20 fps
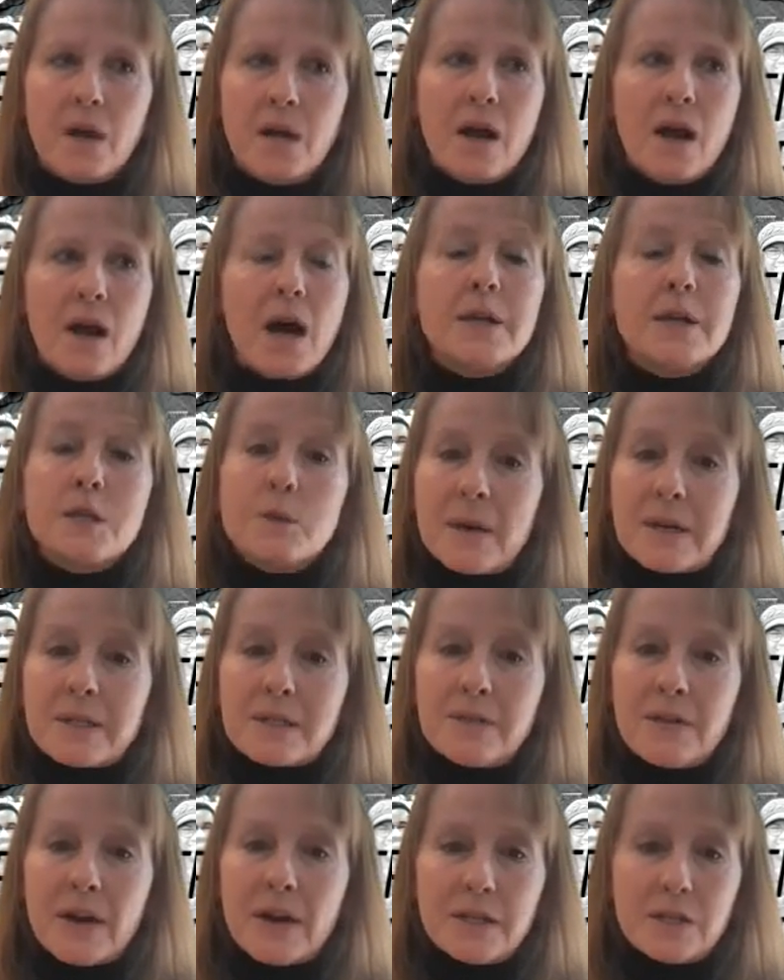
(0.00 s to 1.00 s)

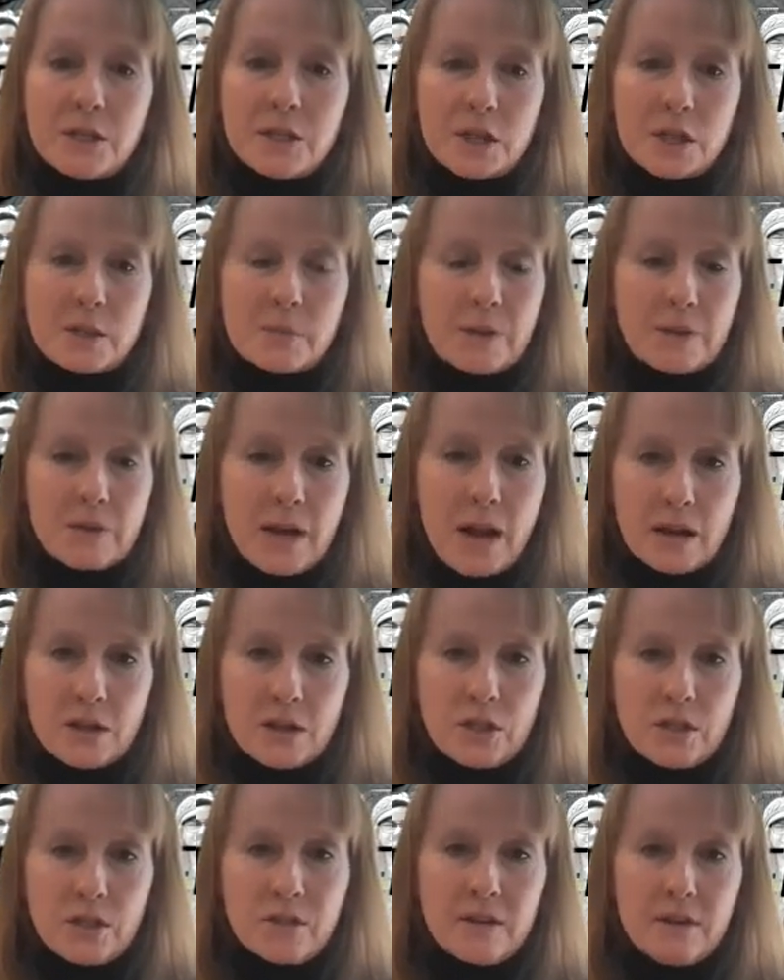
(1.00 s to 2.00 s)
unspecified adjustment
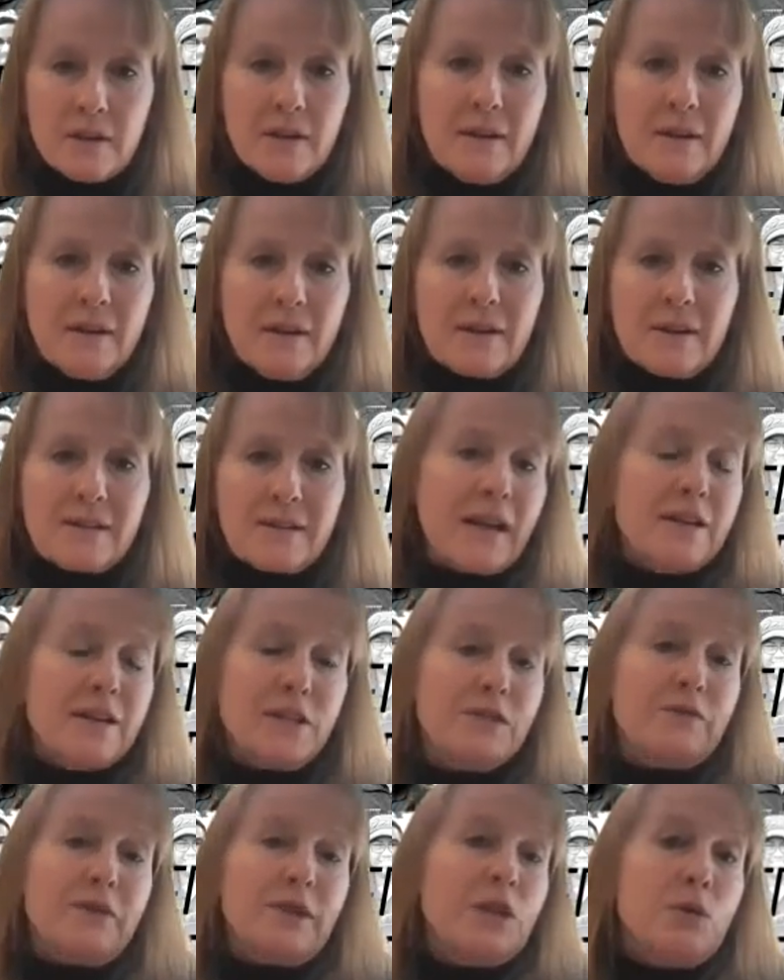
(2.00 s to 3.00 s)
reaction, because I
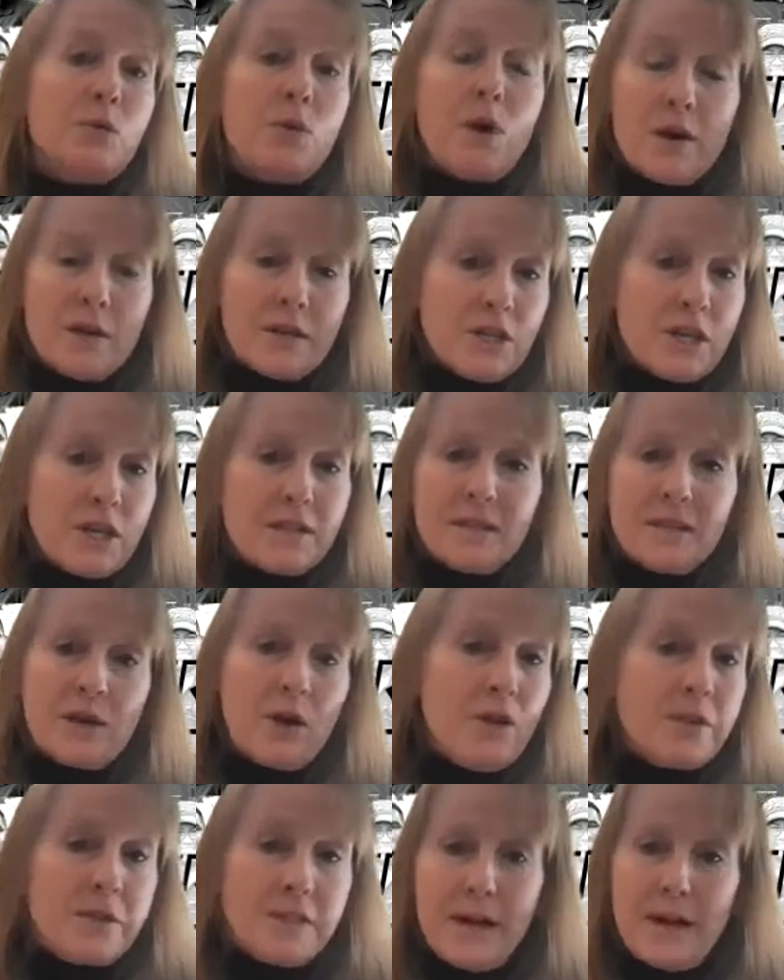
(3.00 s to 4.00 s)
just figure we're all adjusting
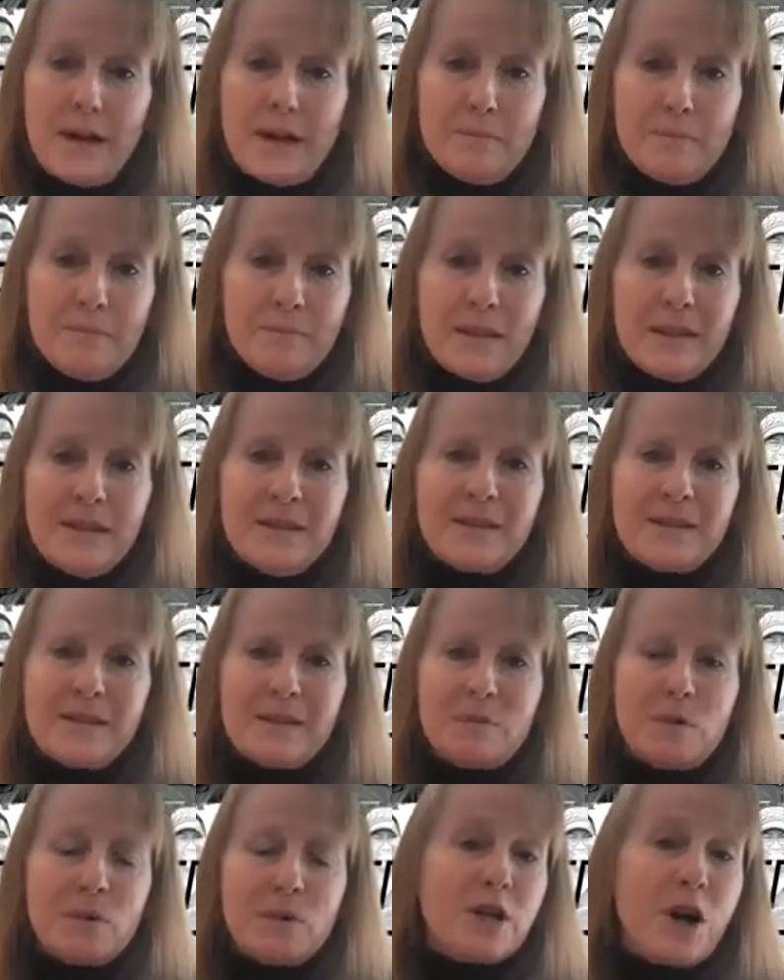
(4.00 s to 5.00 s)
all the time, and it's
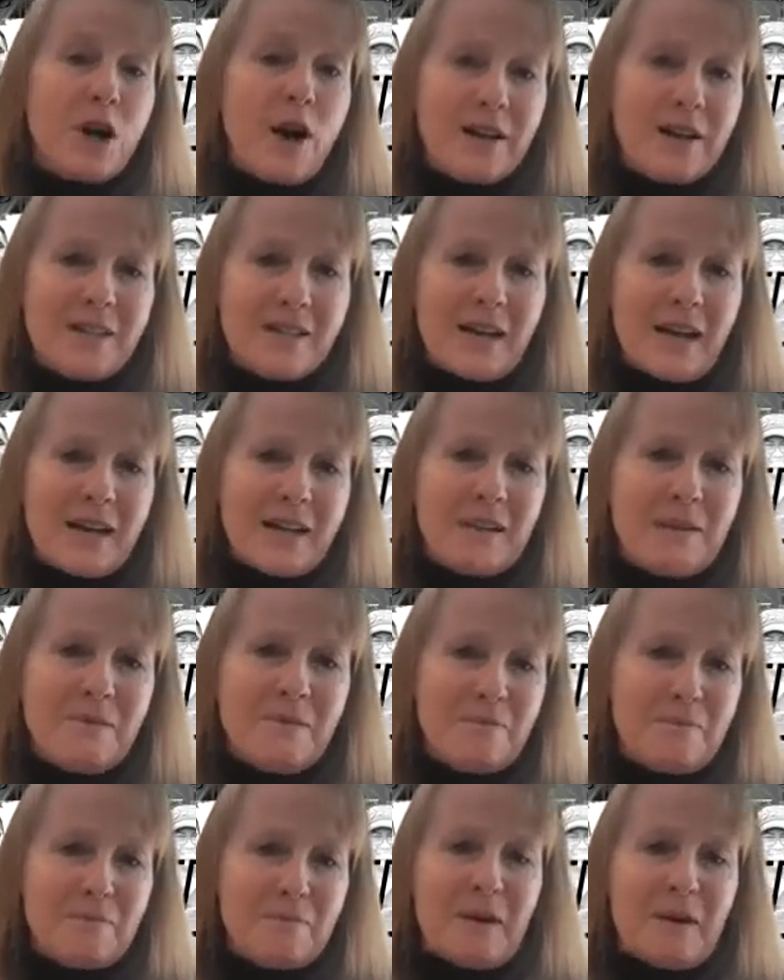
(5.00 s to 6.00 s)
the most honest I
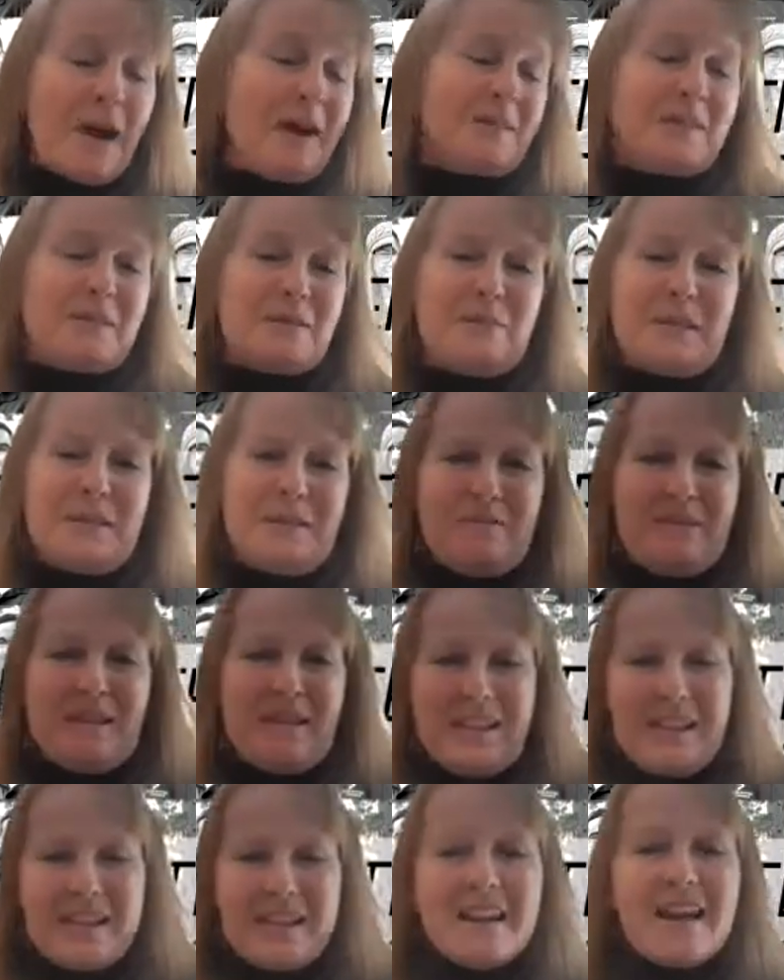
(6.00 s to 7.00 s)
can possibly
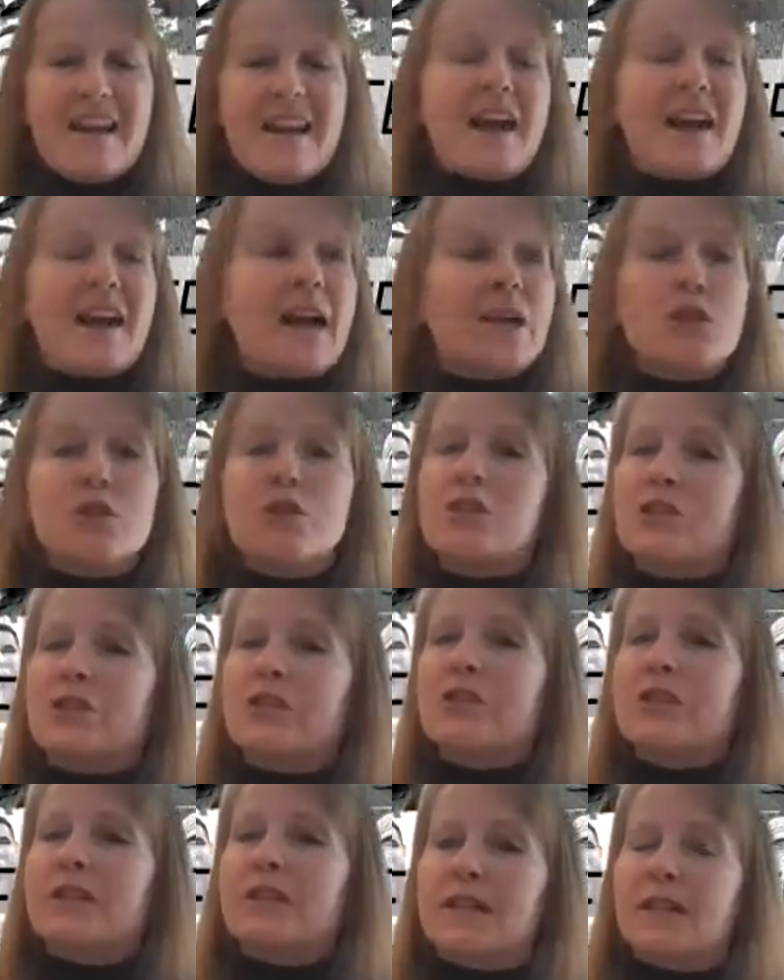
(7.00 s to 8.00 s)
be. And I could
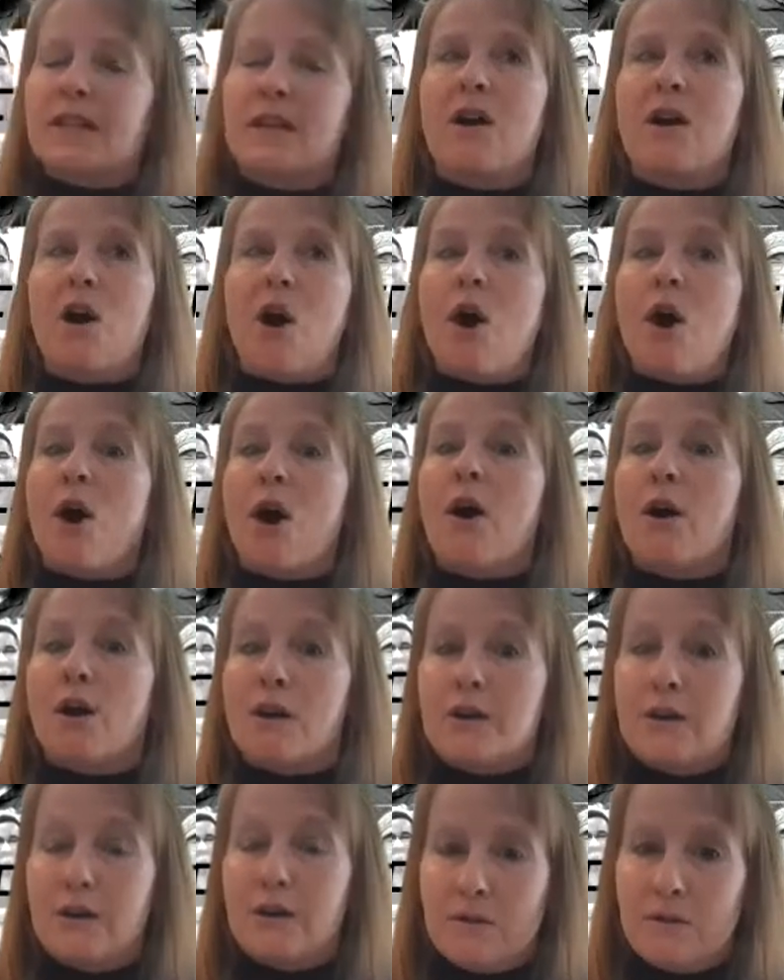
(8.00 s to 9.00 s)
certainly
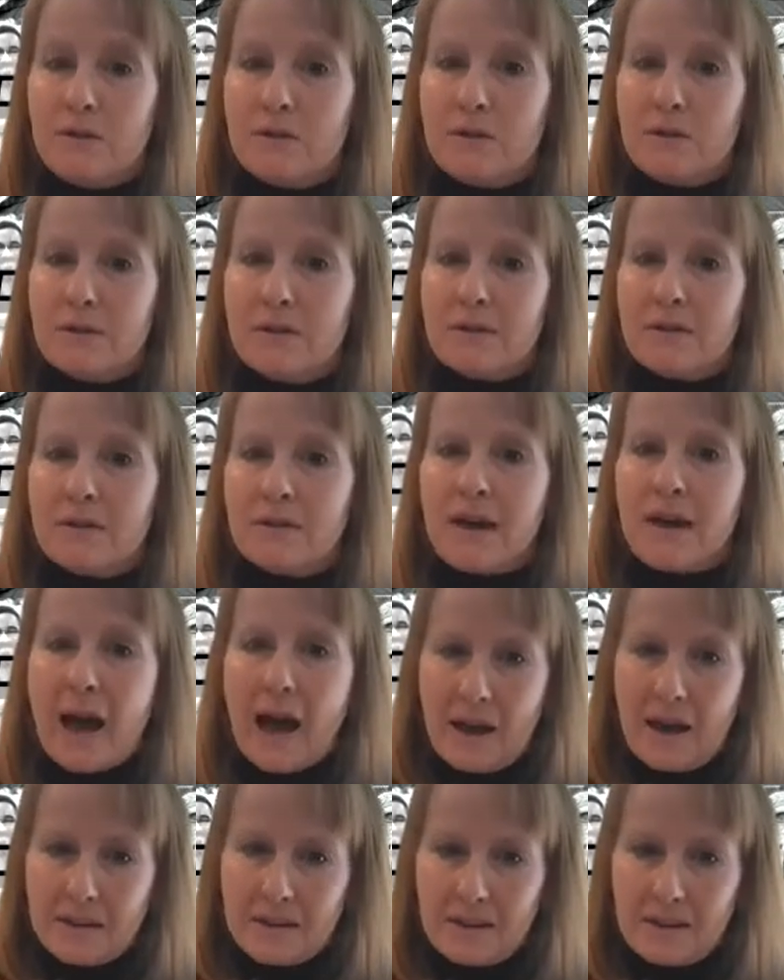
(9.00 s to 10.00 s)
argue that,